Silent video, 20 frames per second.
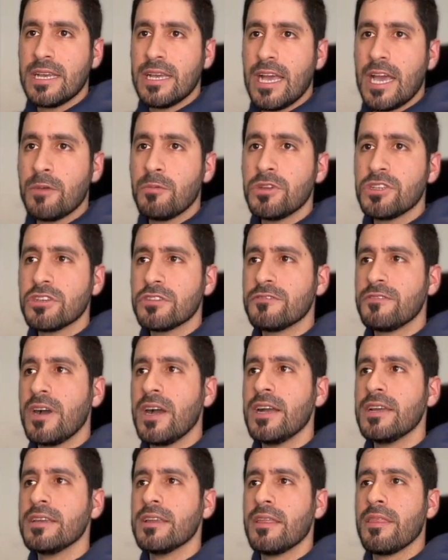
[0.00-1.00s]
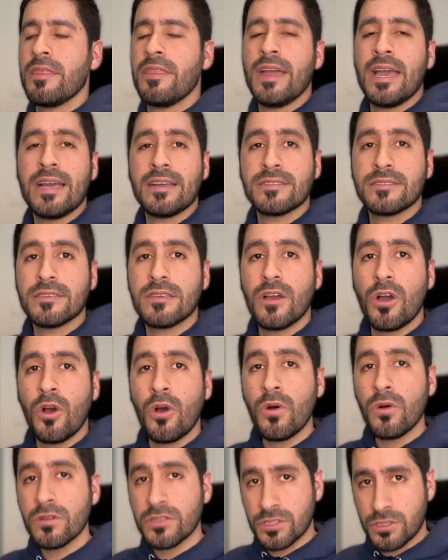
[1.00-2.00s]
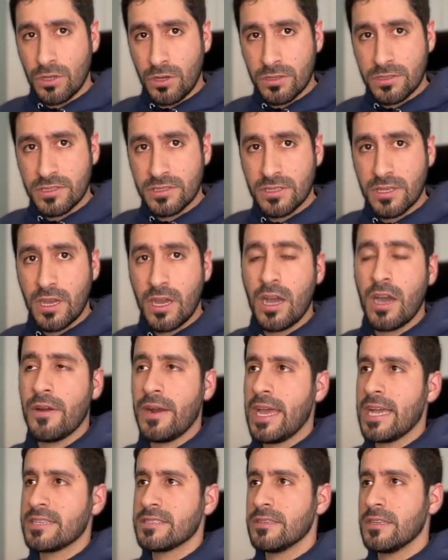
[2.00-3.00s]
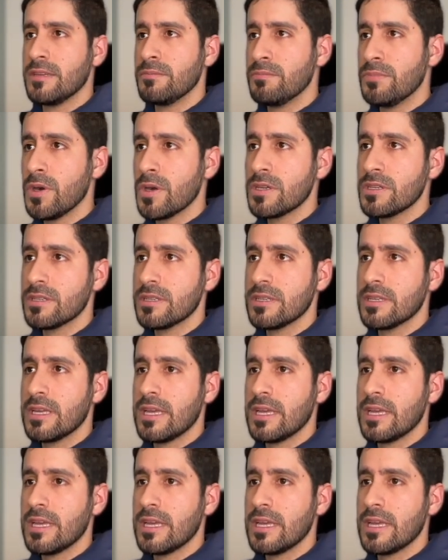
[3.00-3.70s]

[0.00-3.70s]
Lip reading: and we should find that all slots are actually booked